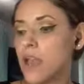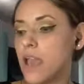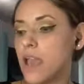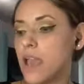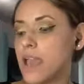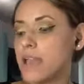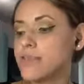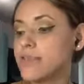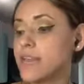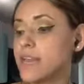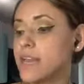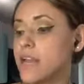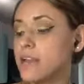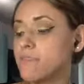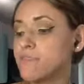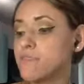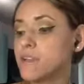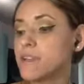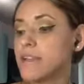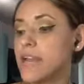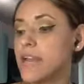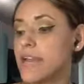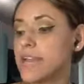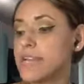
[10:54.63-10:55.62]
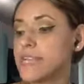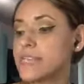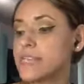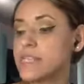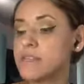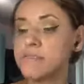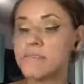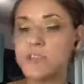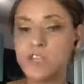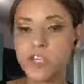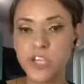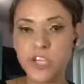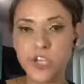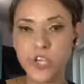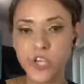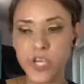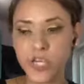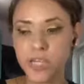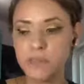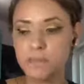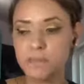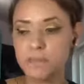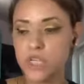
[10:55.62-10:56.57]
and then after that is the magician.